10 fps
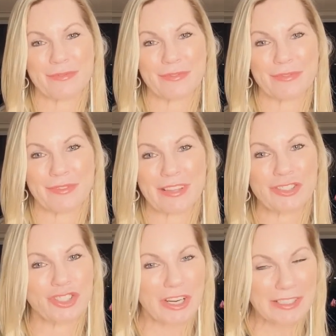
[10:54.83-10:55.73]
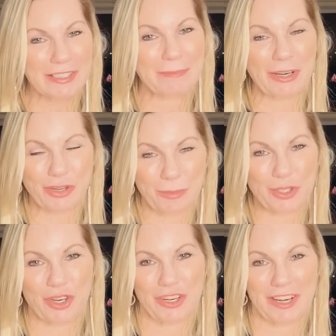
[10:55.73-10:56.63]
there's just as much
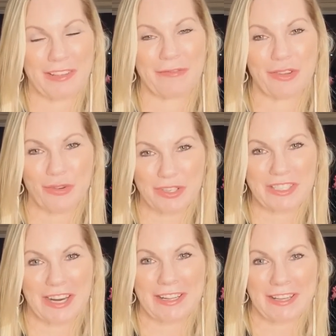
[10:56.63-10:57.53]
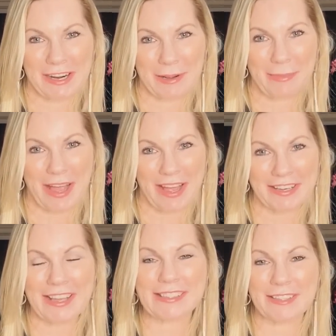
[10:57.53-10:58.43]
opportunity for you to date a younger man
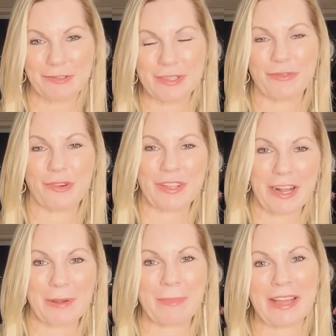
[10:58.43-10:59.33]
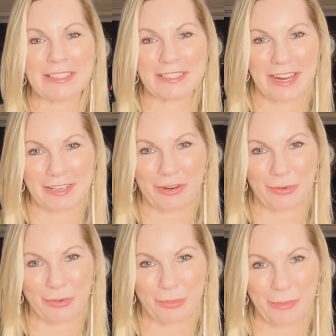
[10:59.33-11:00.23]
as there is for a younger man to date an
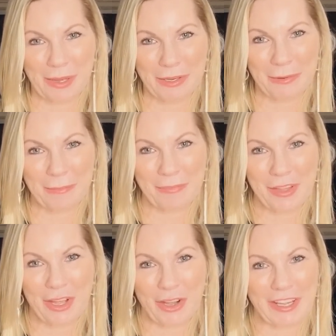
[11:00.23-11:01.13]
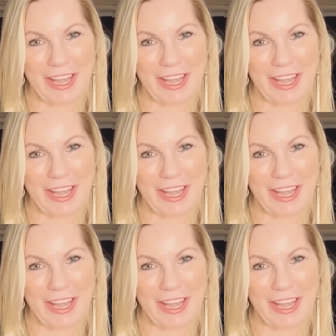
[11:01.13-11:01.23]
older woman. Okay,